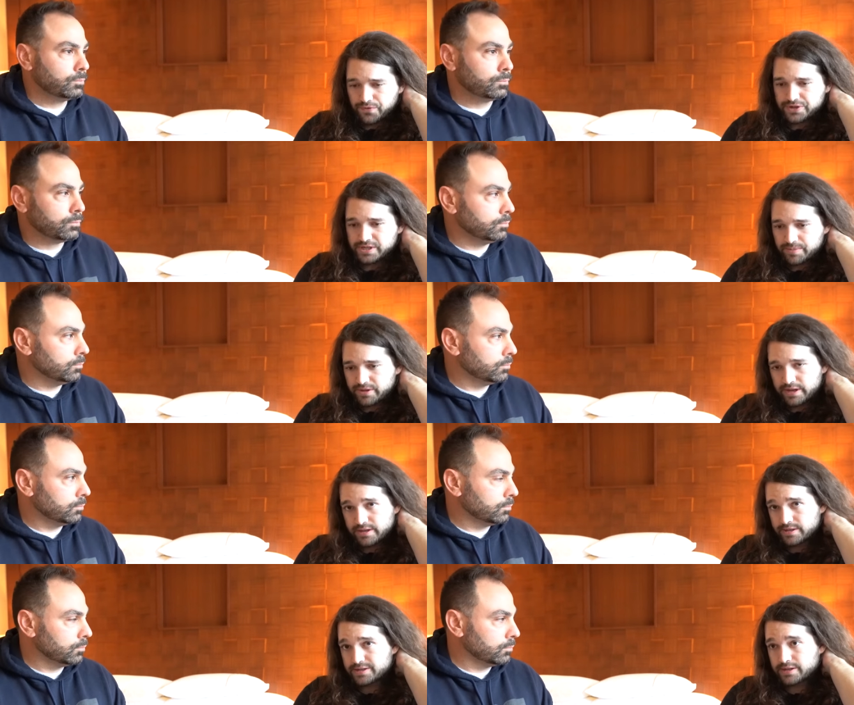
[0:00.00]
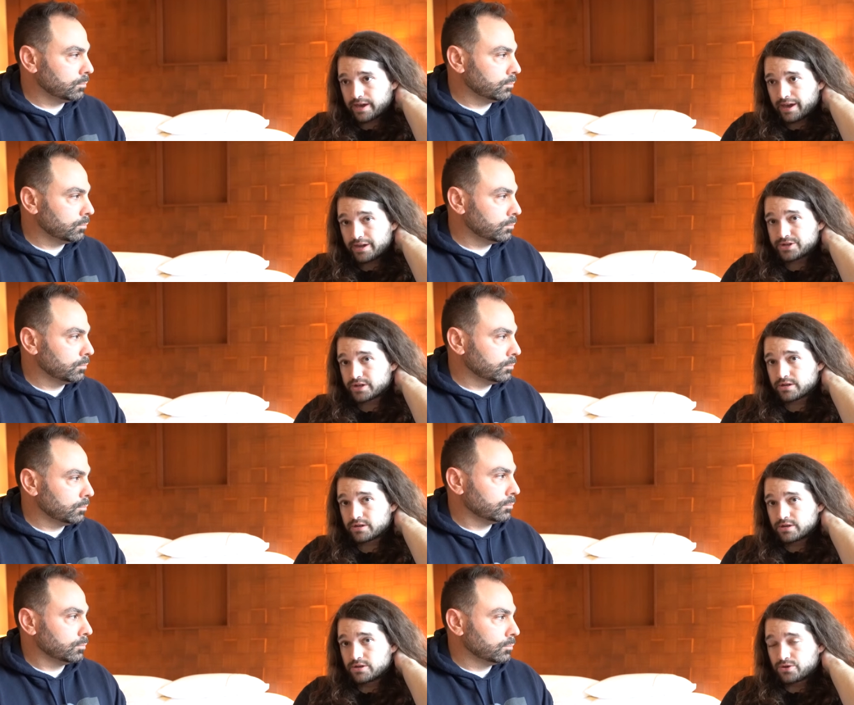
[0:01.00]
Speaker 1: for simulating things like aging
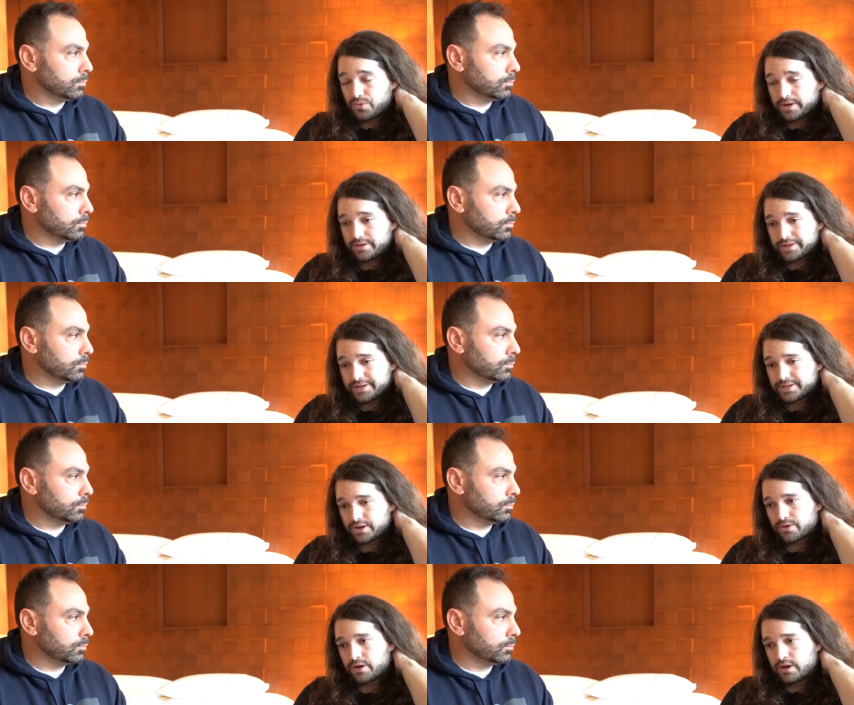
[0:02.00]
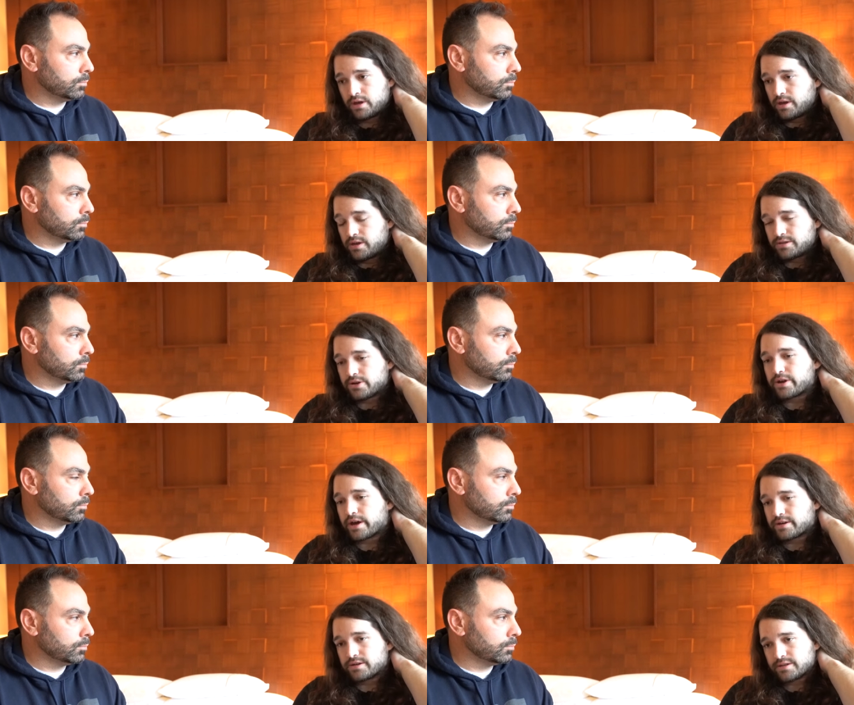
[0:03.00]
quickly. So they're
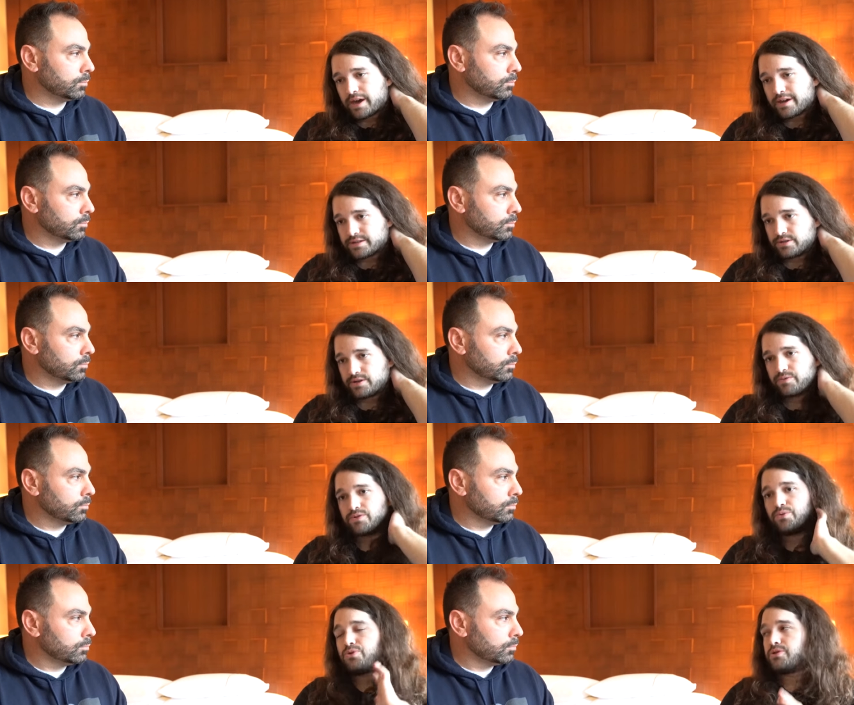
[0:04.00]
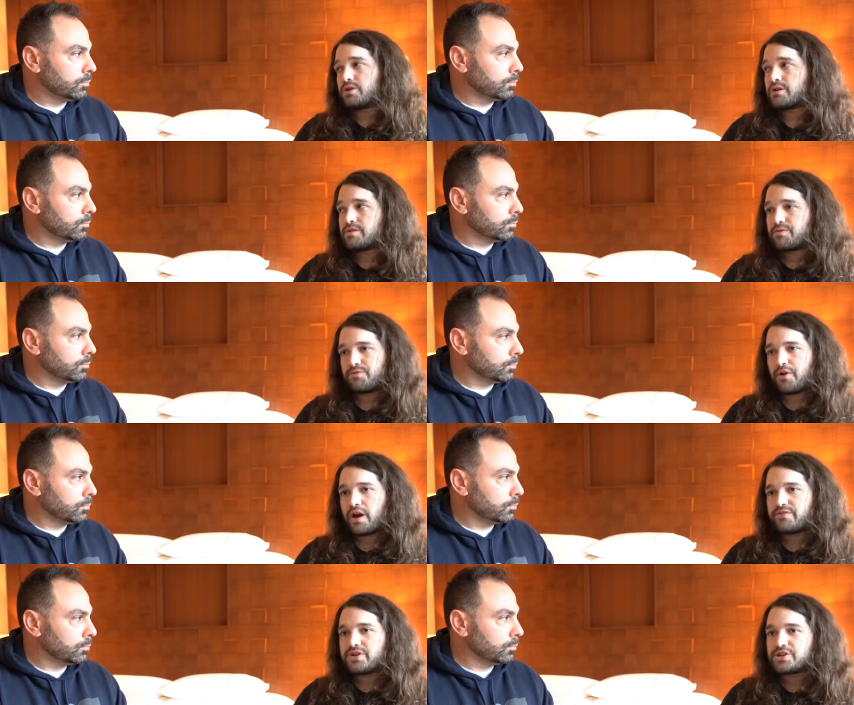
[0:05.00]
not going to test a liquid cooler for
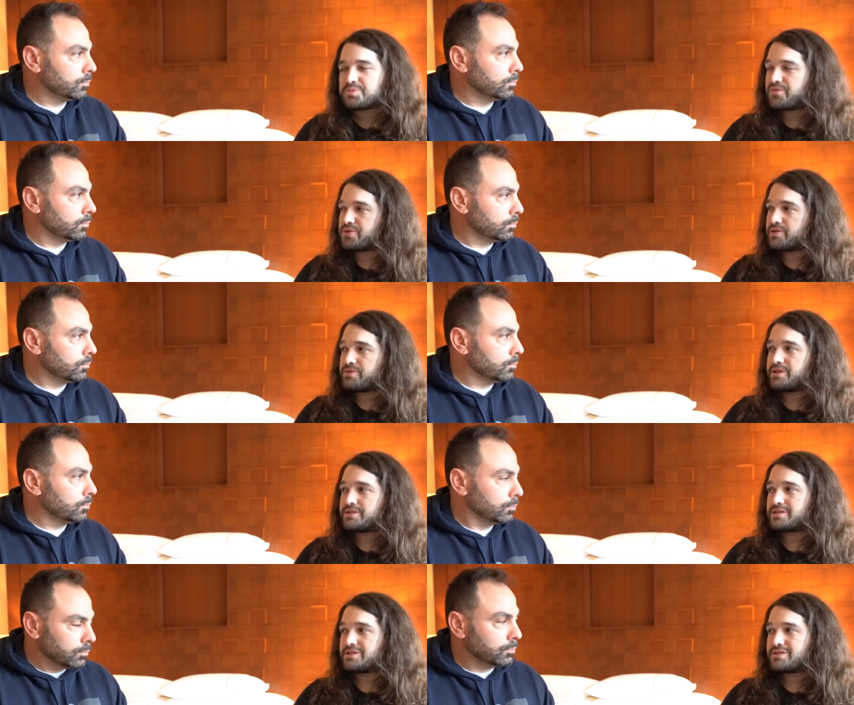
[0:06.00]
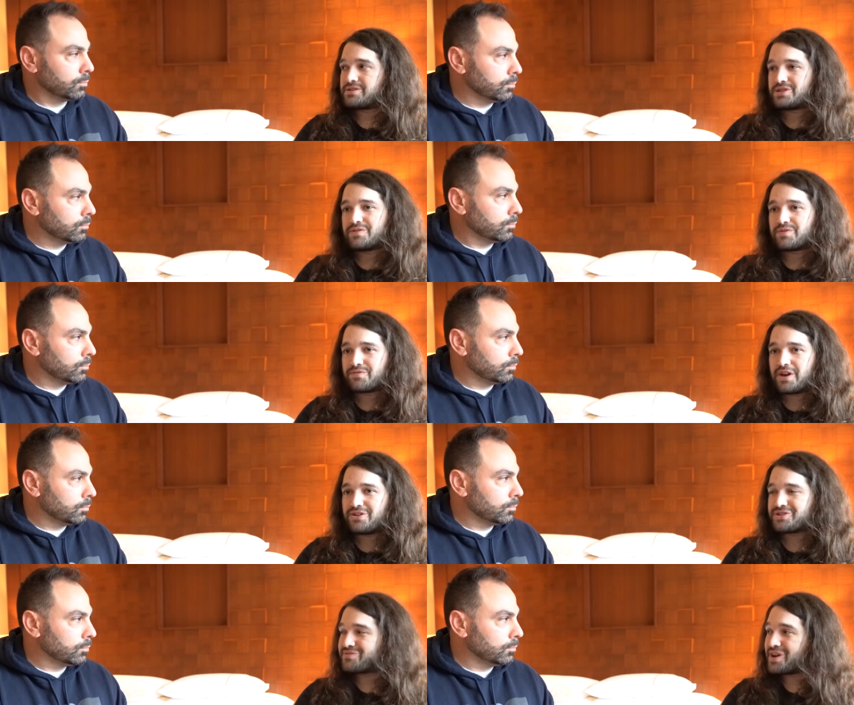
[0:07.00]
five years before they release it to see if it
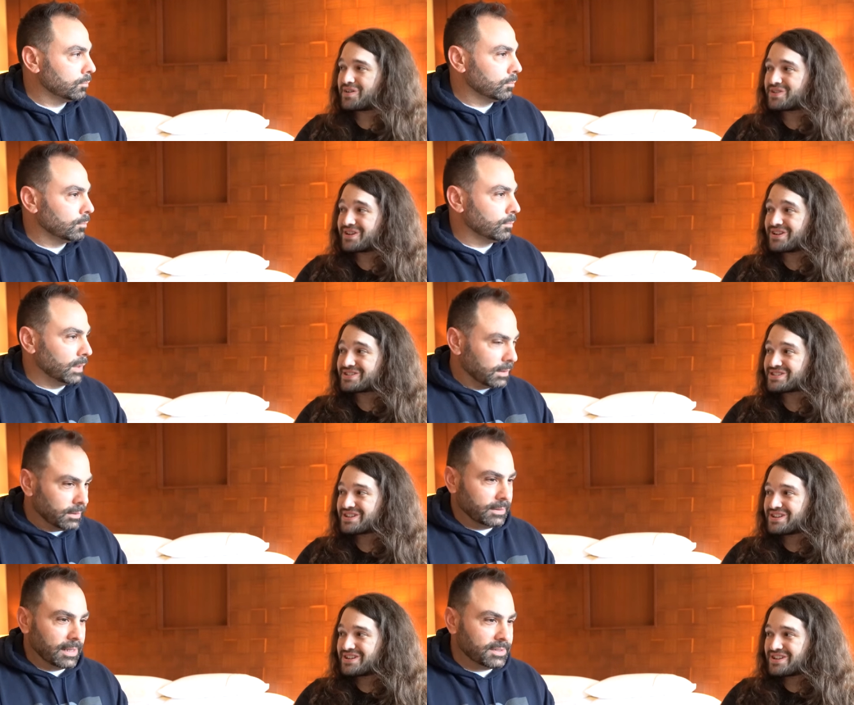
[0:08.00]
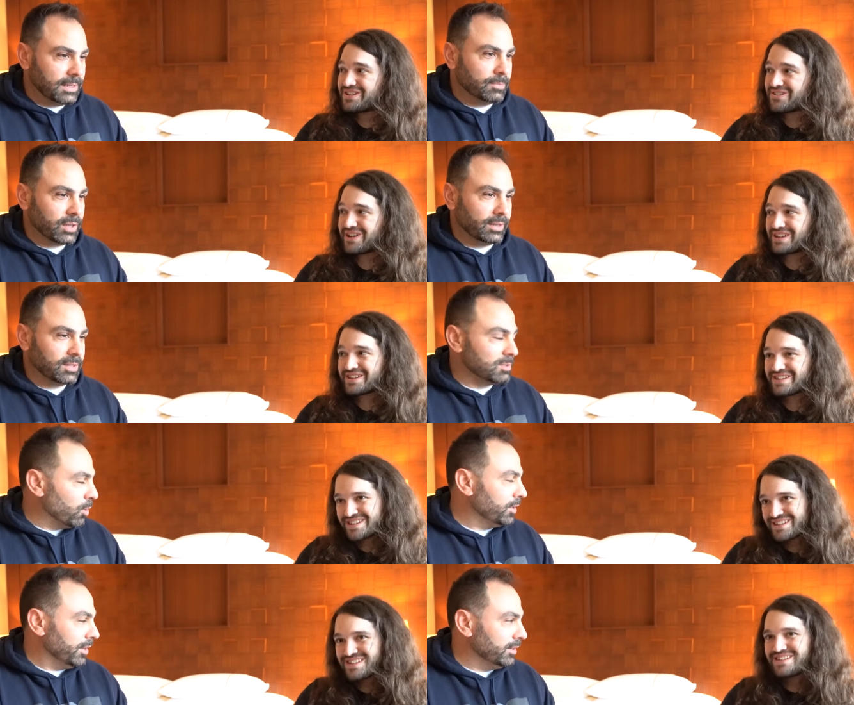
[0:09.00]
fails in five years. That seems right? like the
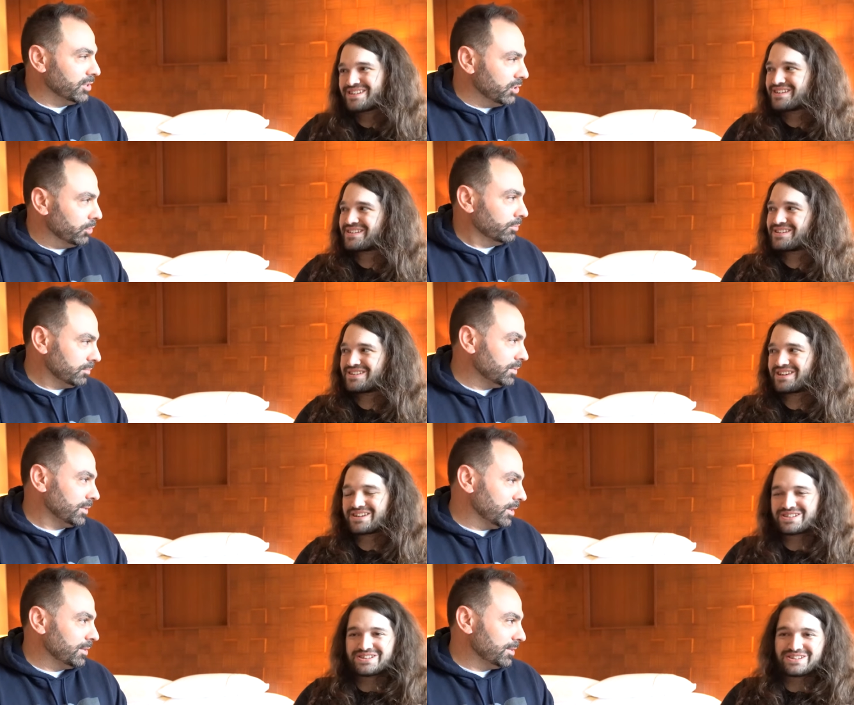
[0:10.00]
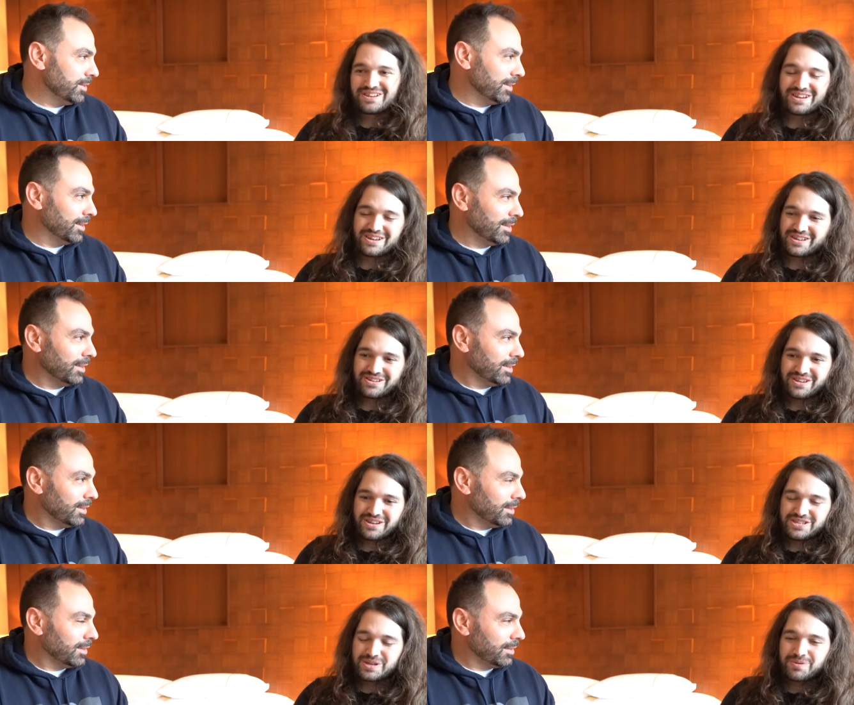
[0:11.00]
smart thing to do. Yes, yeah, you got
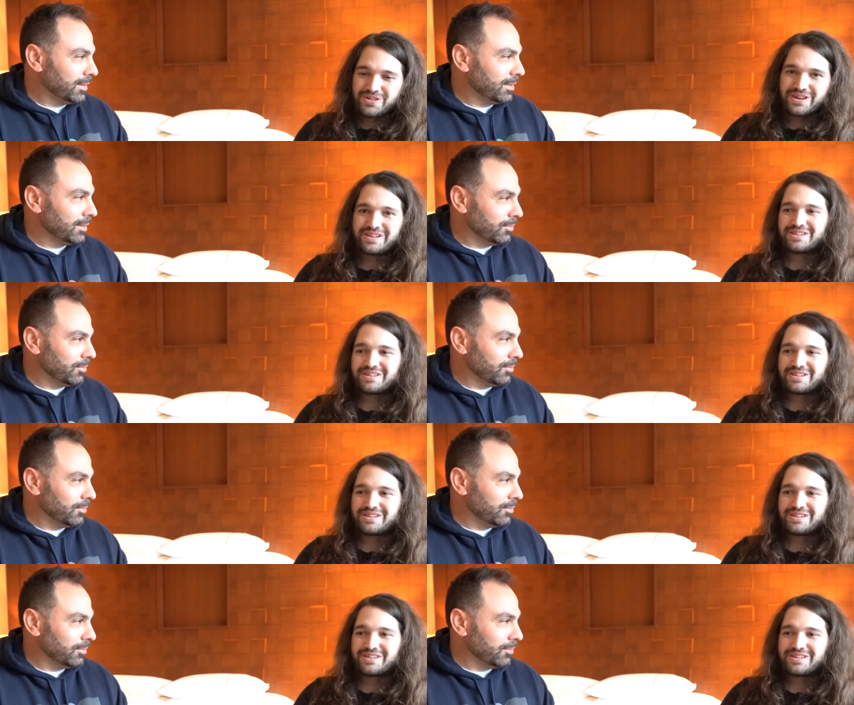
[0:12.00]
to simulate